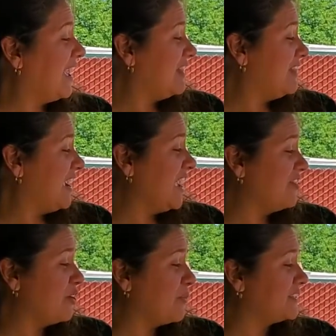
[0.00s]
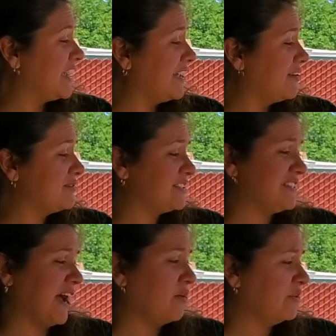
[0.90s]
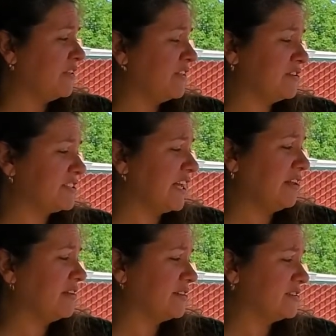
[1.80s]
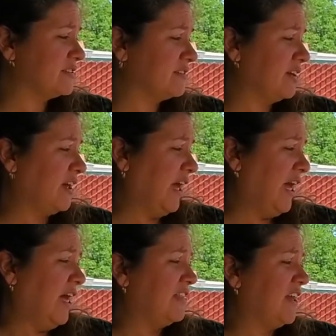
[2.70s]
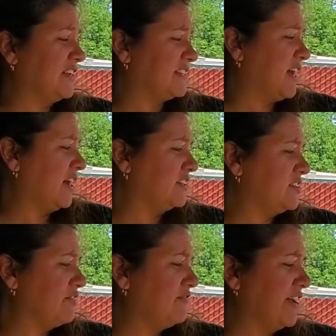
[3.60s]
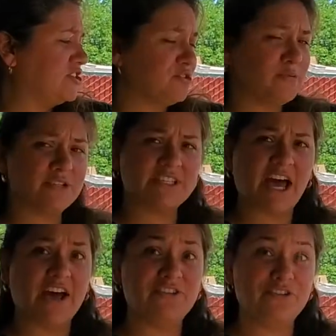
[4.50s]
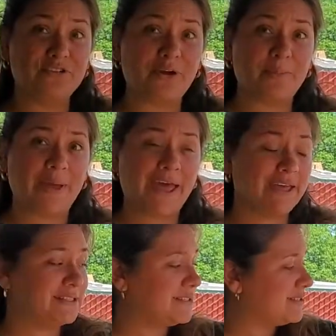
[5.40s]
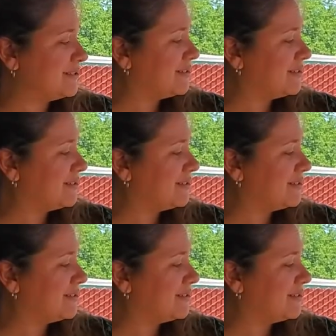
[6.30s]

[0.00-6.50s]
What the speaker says: They hid their potatoes down in their cellars. They tucked their vegetables under their beds.